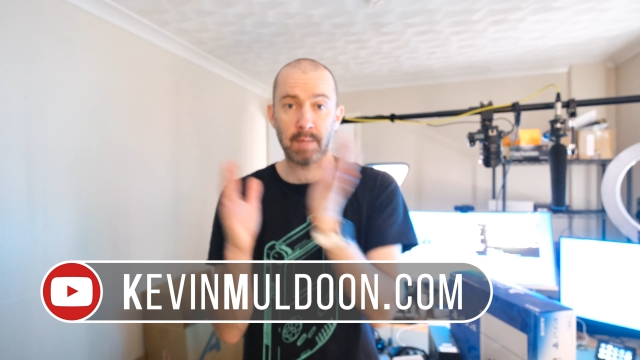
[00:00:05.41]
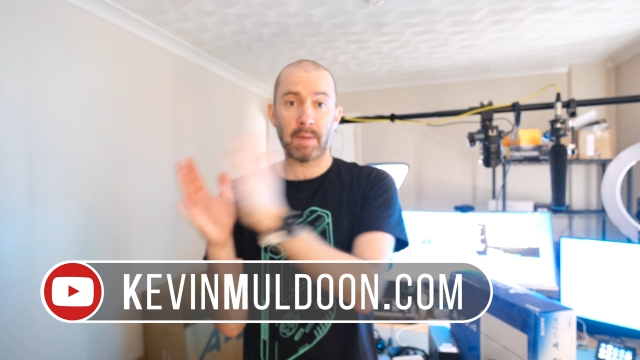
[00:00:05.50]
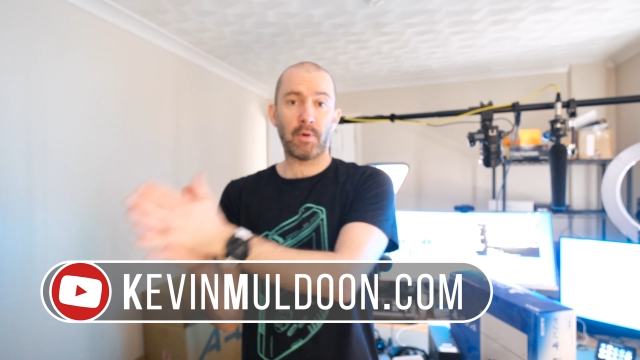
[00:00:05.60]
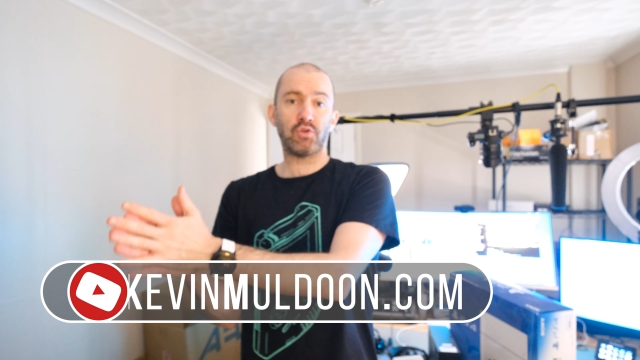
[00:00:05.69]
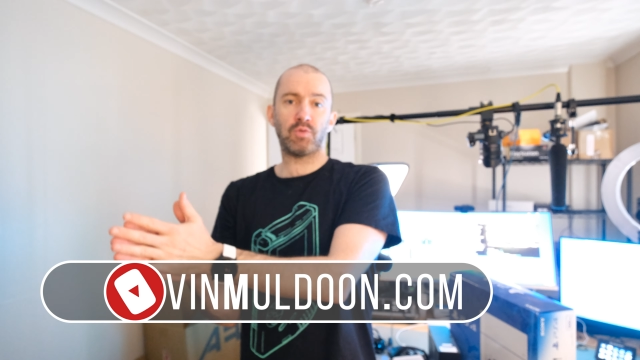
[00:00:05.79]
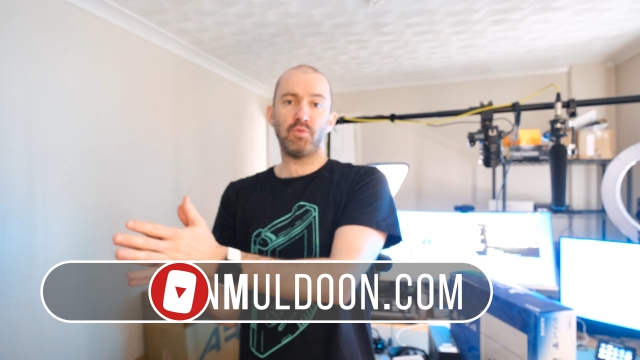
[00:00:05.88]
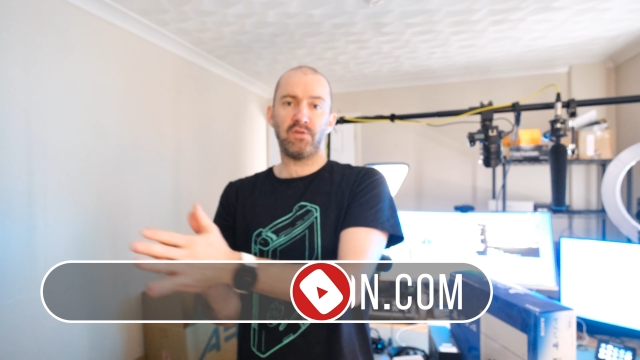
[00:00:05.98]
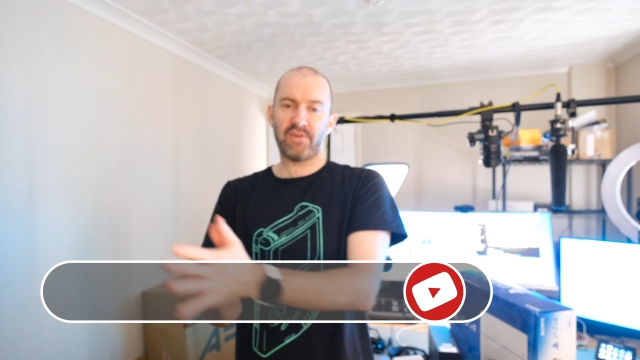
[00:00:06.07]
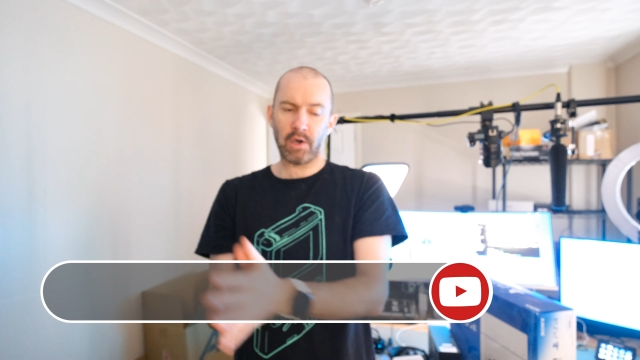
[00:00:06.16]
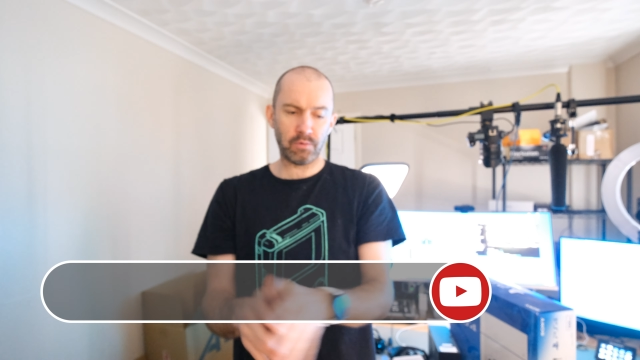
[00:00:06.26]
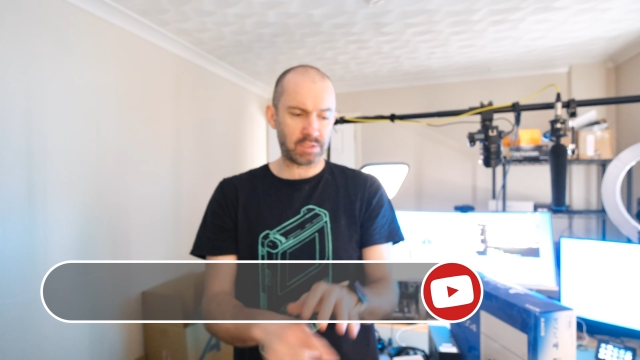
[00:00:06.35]
I'm about to move
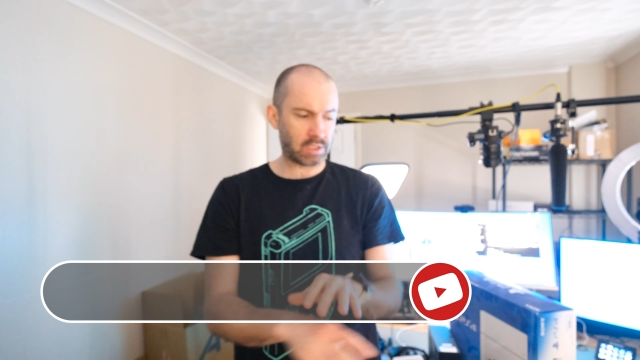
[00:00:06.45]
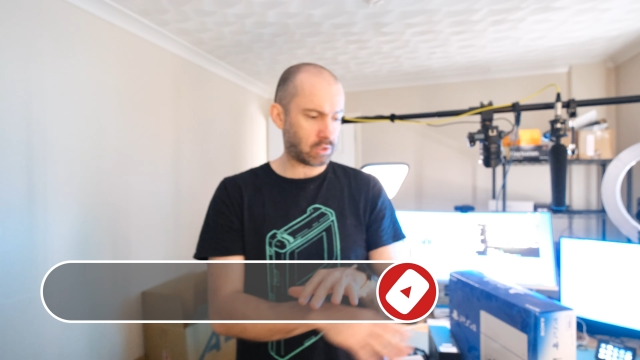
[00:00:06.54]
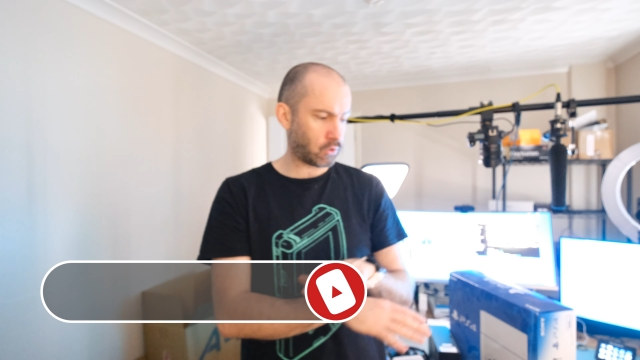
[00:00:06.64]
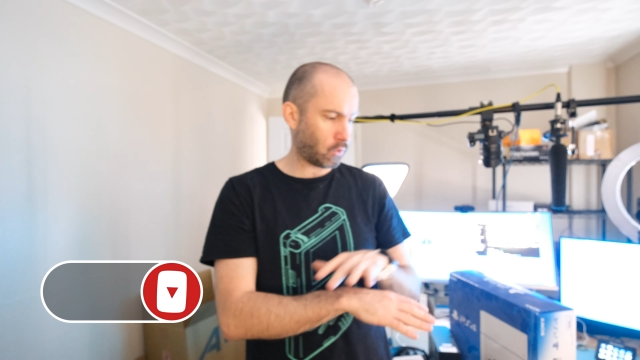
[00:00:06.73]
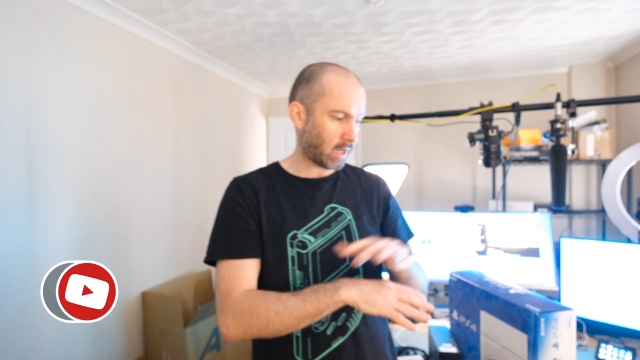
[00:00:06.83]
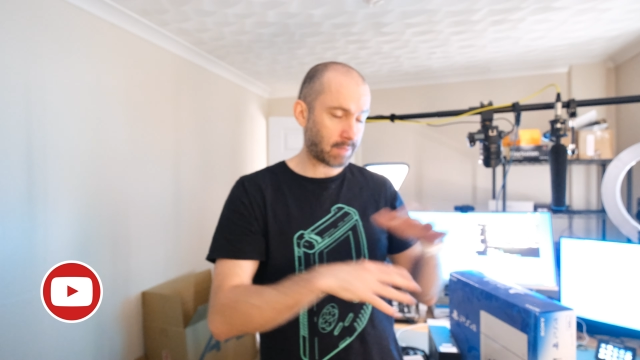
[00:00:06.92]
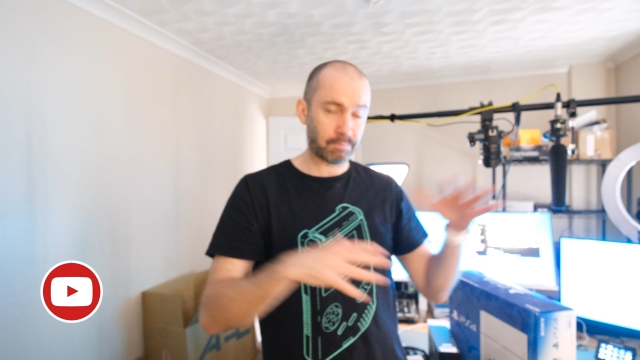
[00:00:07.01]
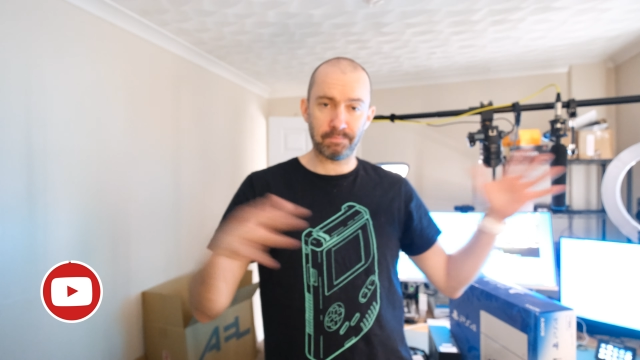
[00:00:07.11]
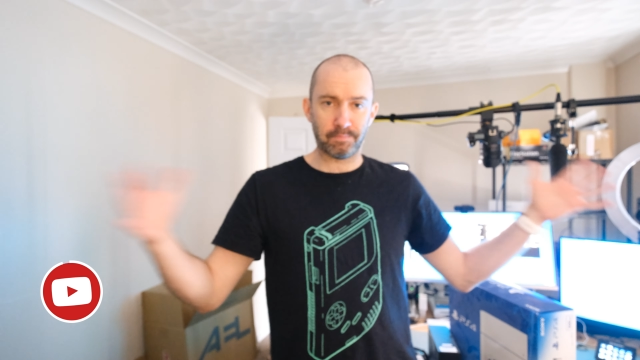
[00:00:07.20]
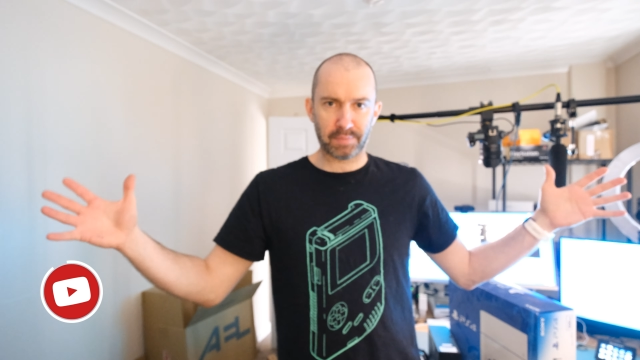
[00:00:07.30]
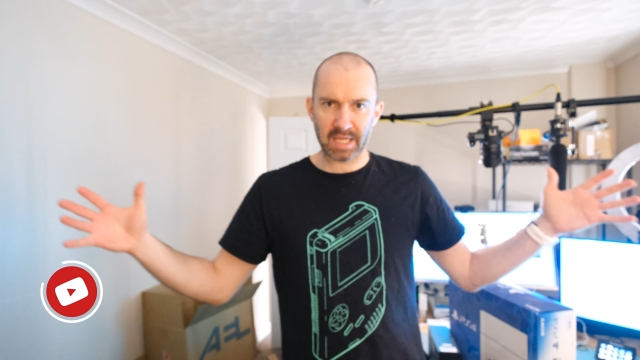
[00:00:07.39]
house, so I'm
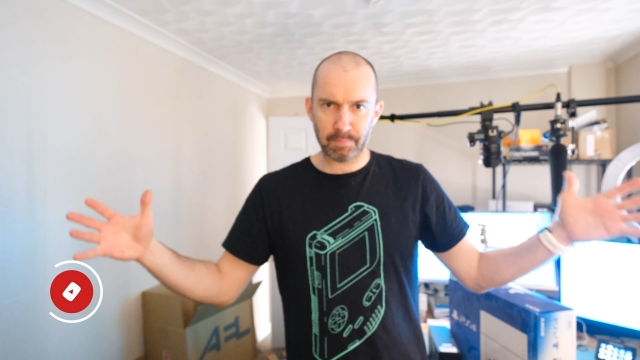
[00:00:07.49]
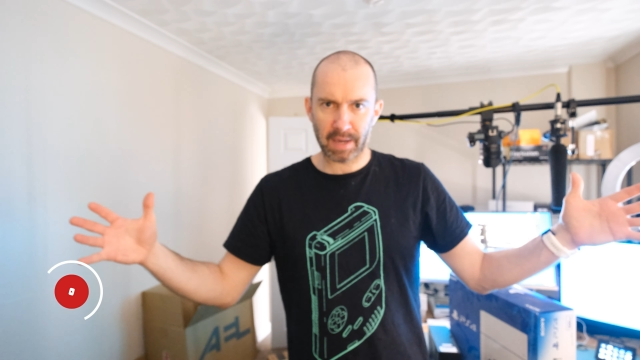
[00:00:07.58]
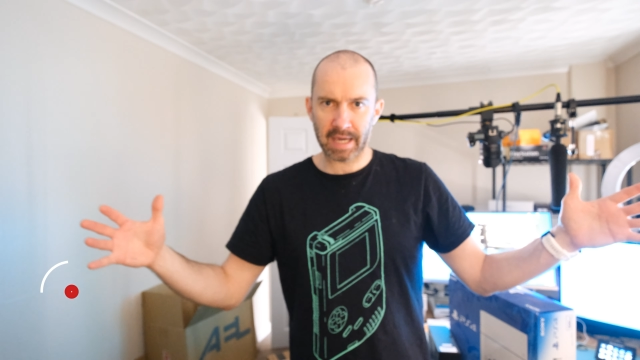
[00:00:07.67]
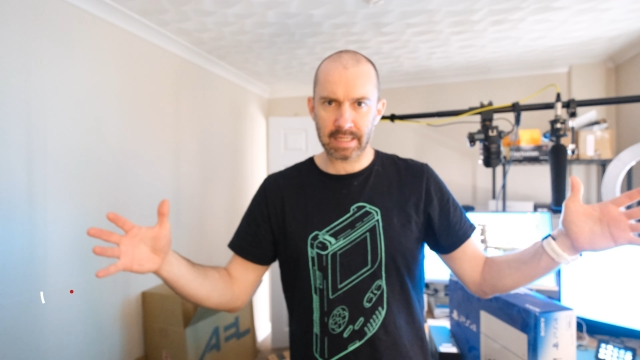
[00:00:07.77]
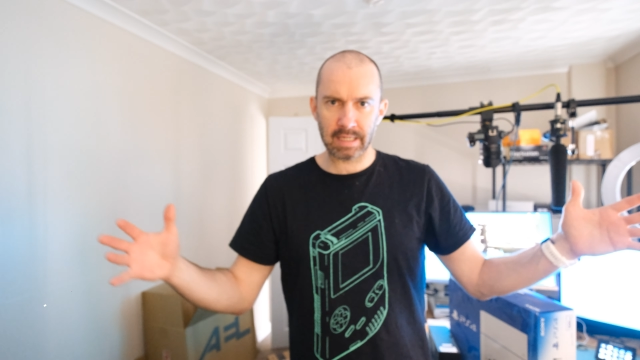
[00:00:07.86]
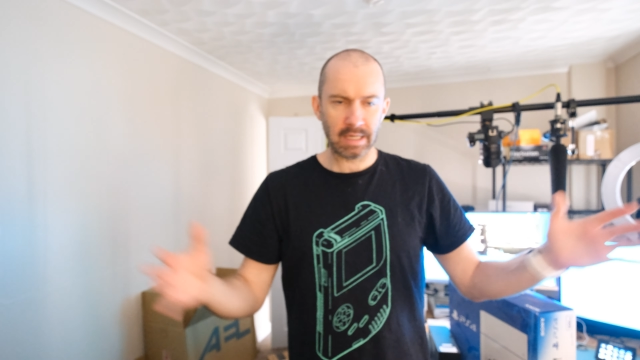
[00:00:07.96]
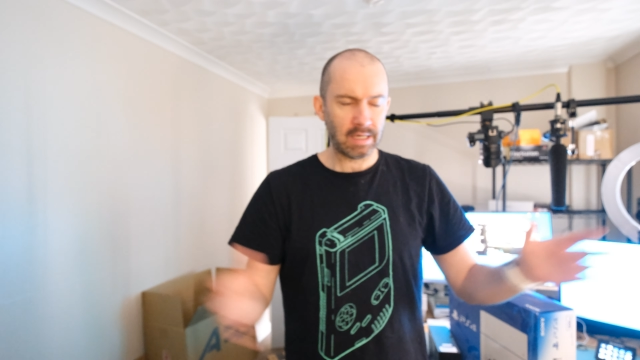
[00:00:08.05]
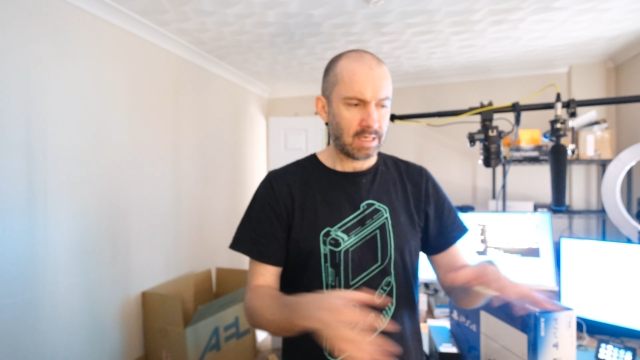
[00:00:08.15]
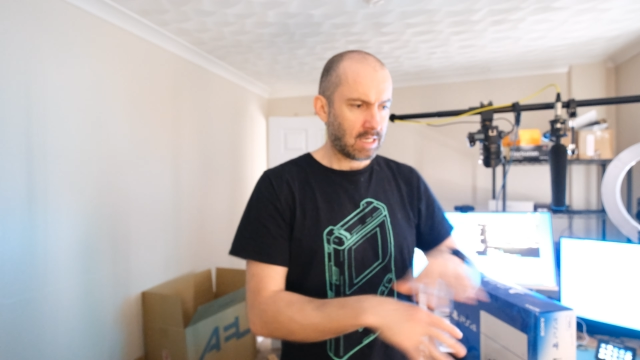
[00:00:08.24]
pre-packing.